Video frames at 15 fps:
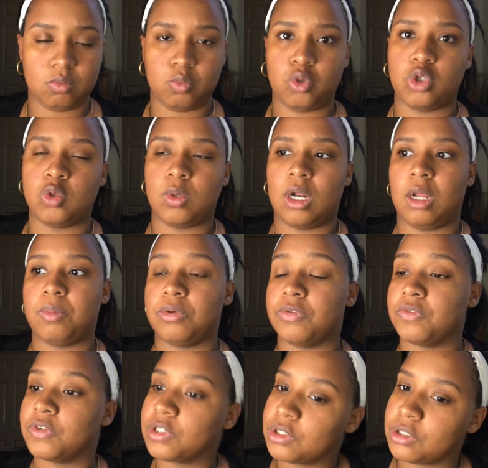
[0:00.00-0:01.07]
which one I
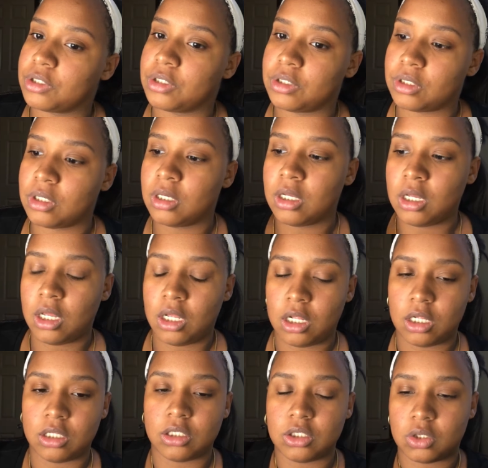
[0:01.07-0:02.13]
prefer,
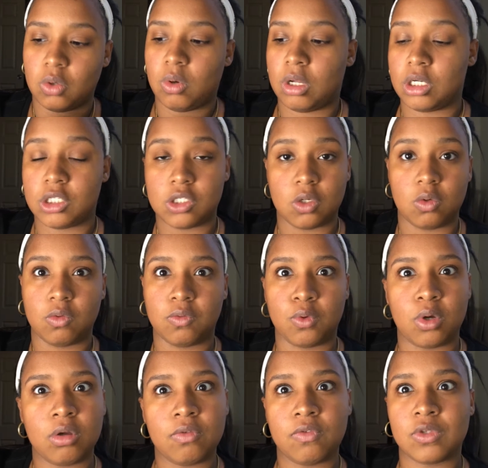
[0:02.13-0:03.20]
and so on and so
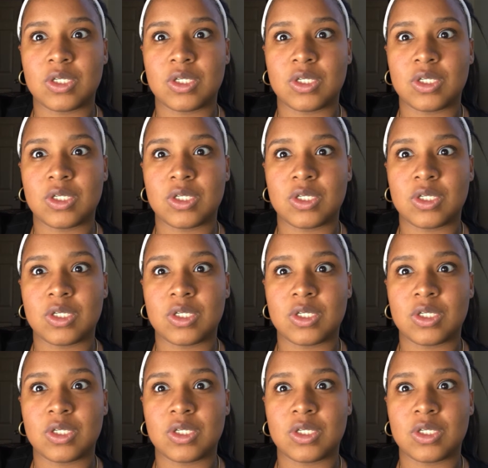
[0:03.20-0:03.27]
forth.